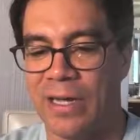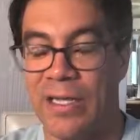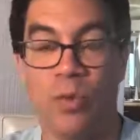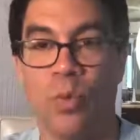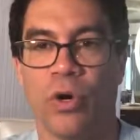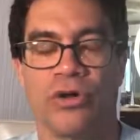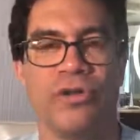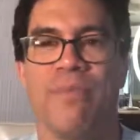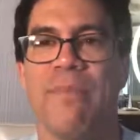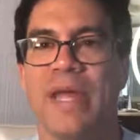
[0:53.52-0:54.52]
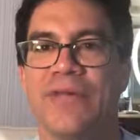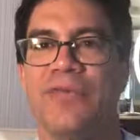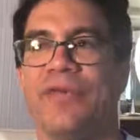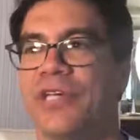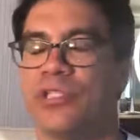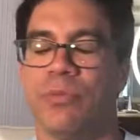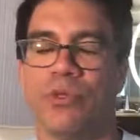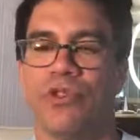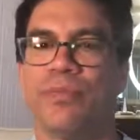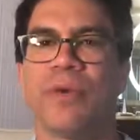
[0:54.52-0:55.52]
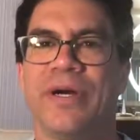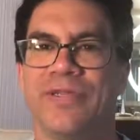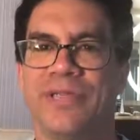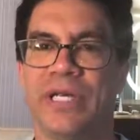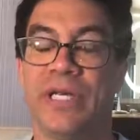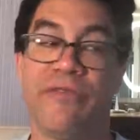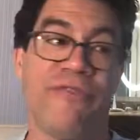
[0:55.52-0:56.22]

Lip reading: It worked. Amazing testimonies. You've probably seen it.